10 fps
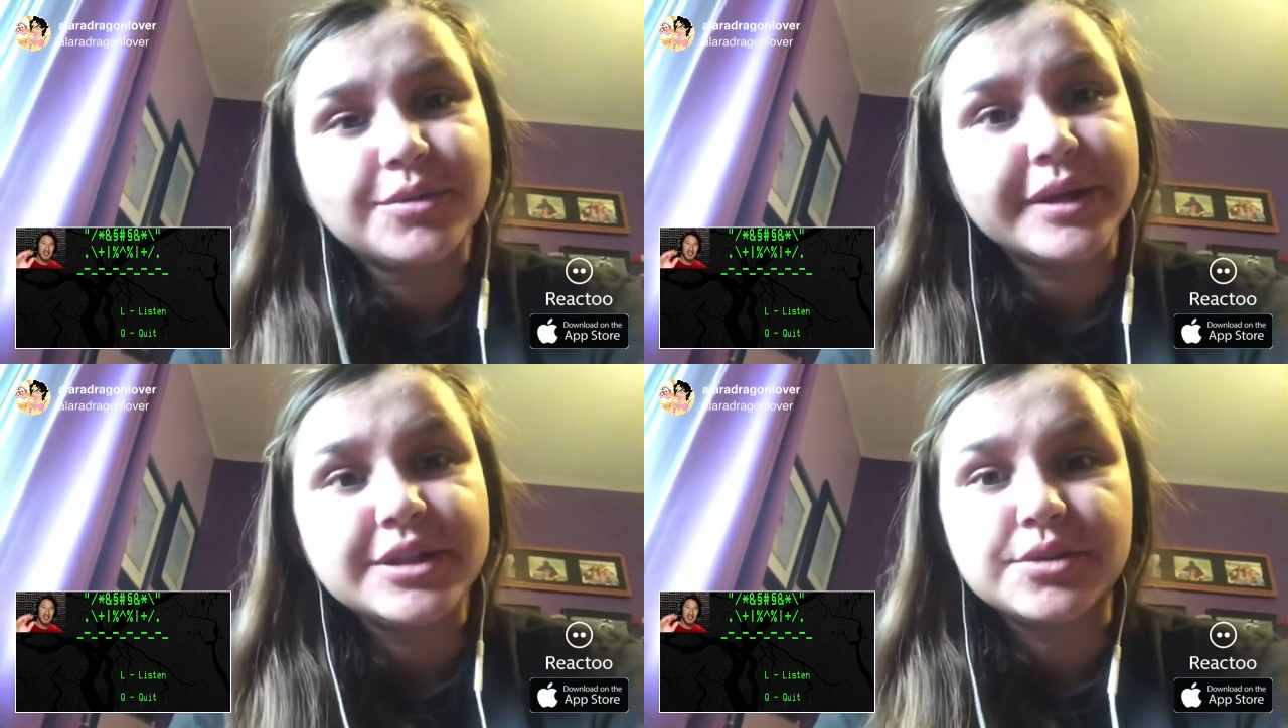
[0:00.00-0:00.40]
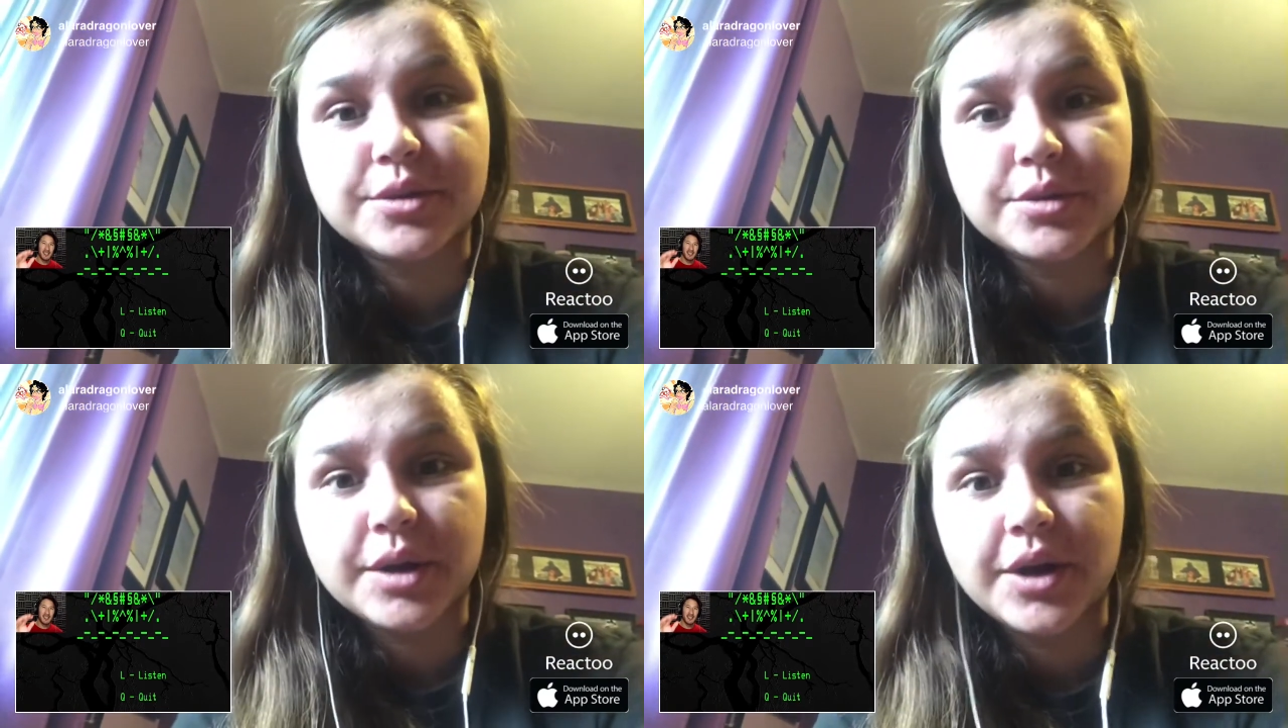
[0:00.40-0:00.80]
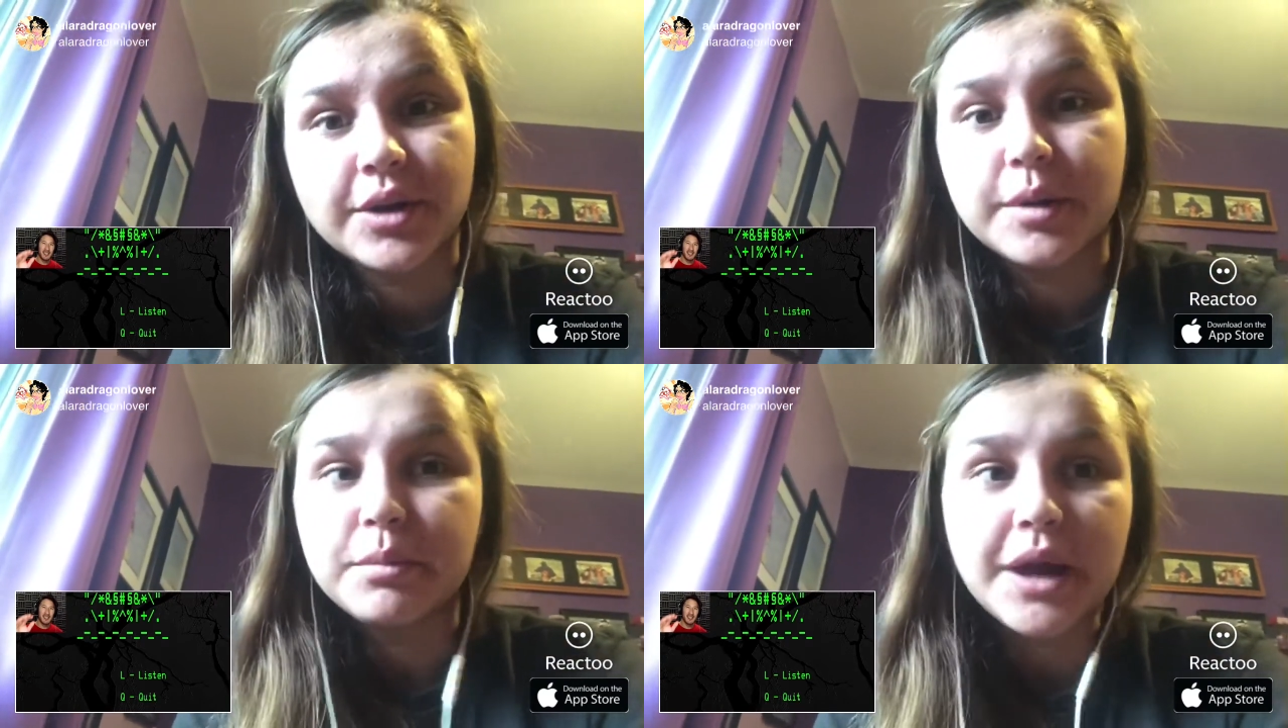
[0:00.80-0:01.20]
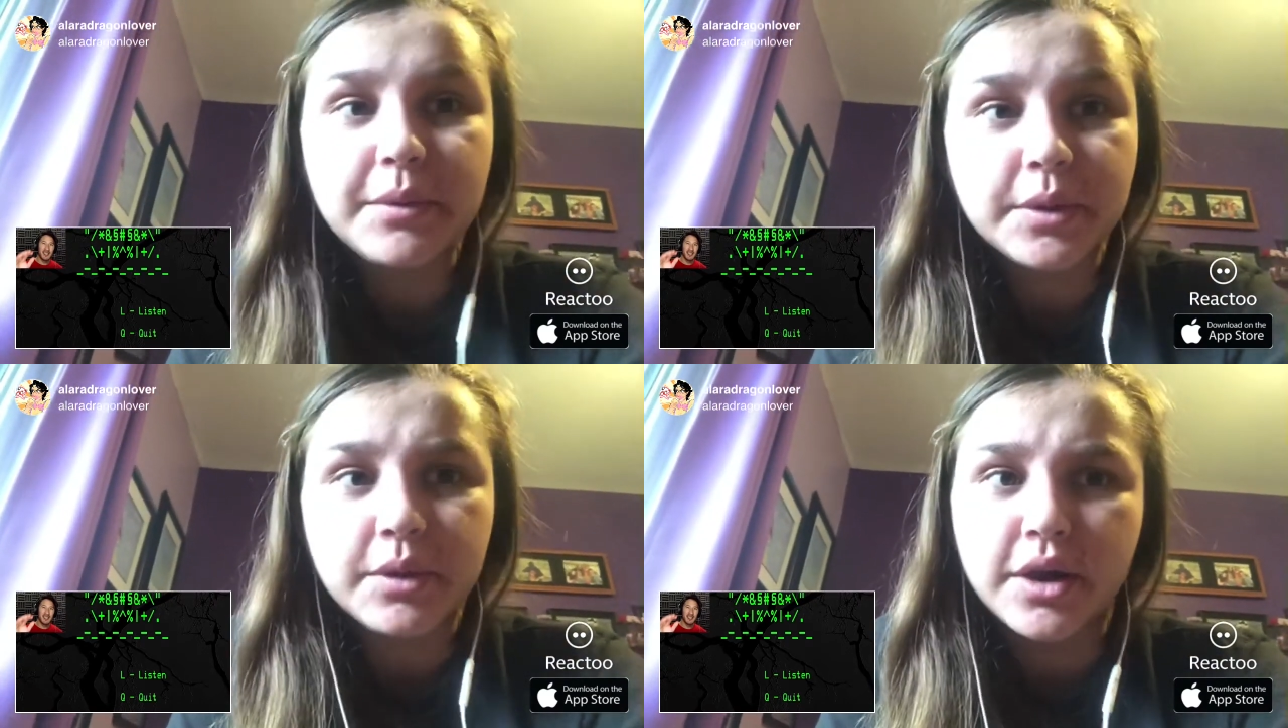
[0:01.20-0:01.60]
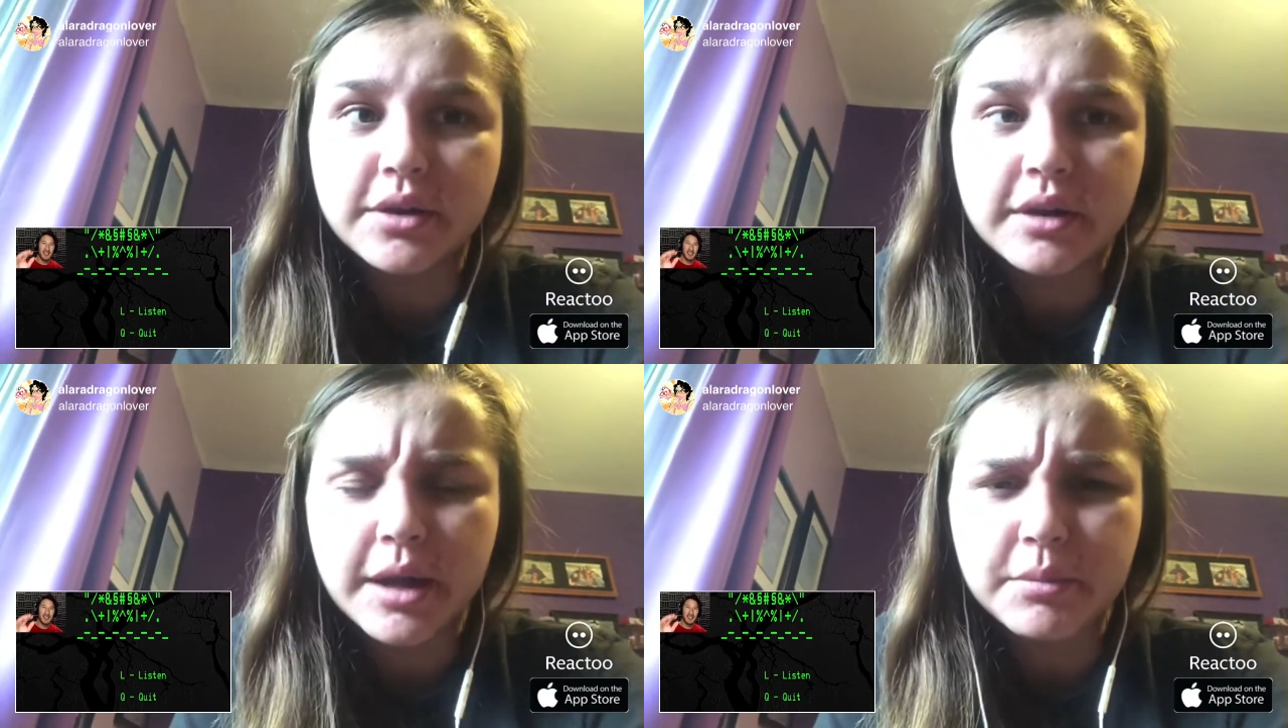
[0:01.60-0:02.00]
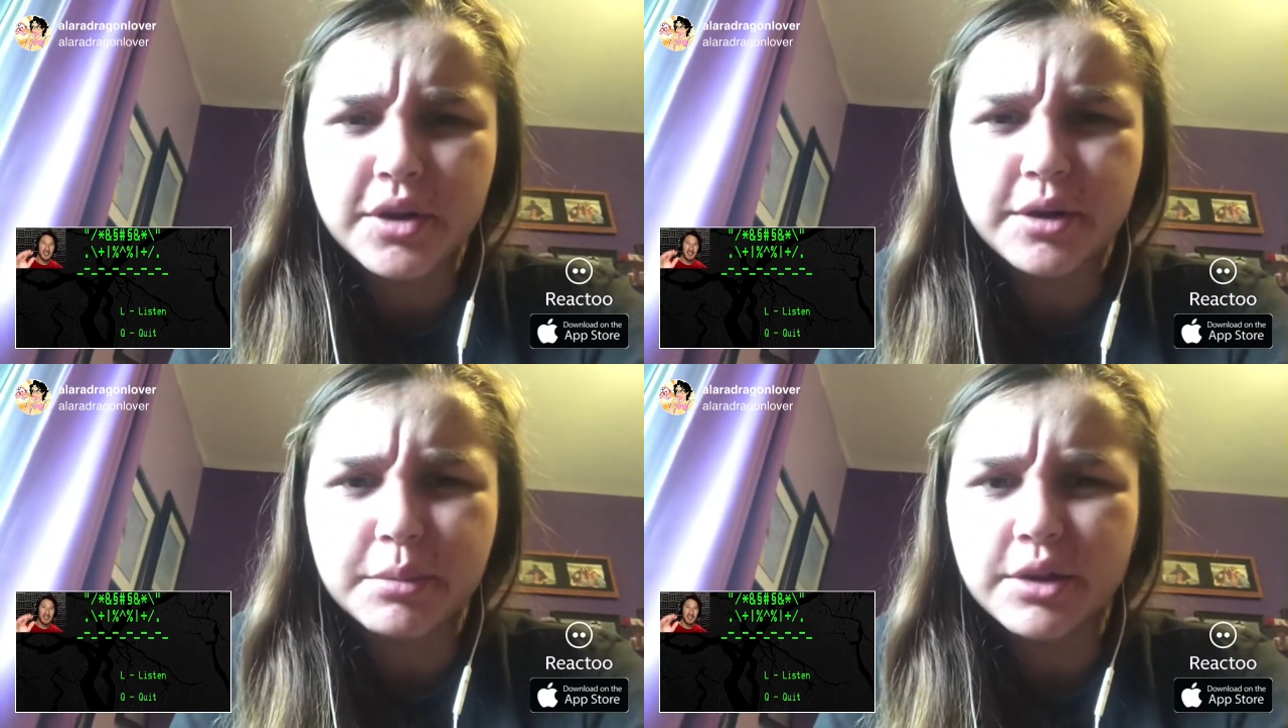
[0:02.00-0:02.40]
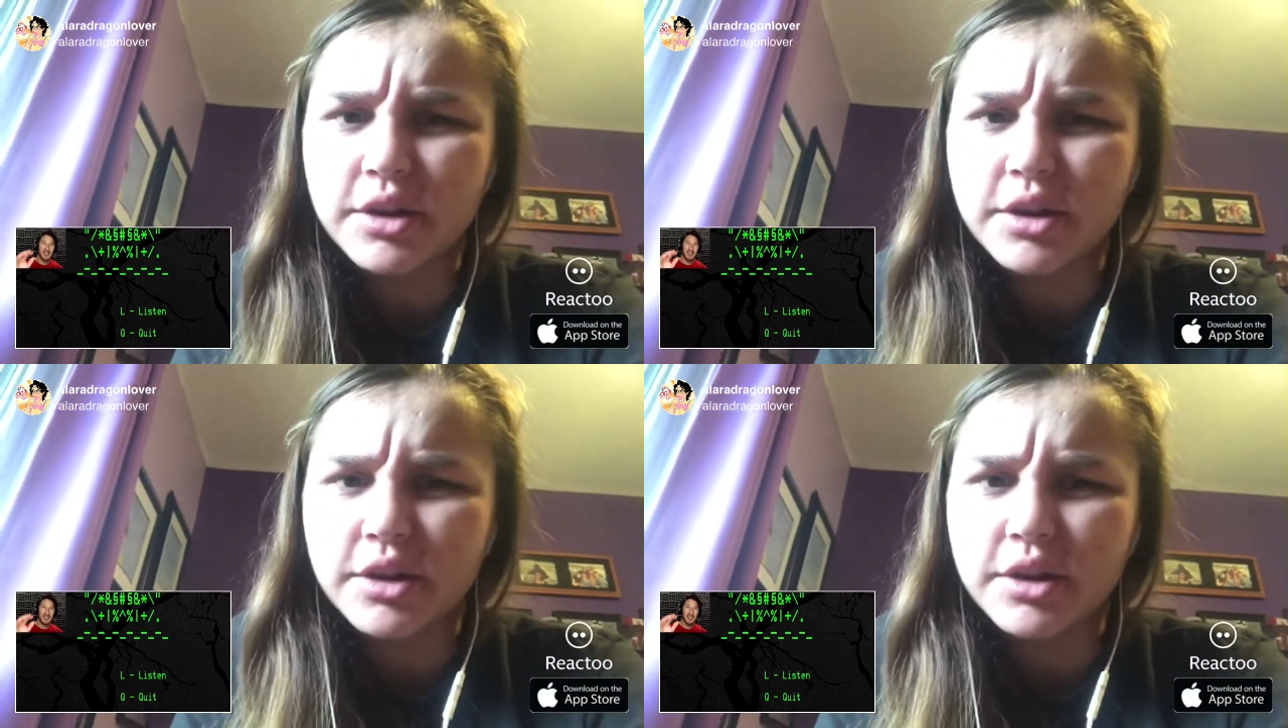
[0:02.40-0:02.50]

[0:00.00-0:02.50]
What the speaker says: right or wrong. Probably wrong. I'm wrong about a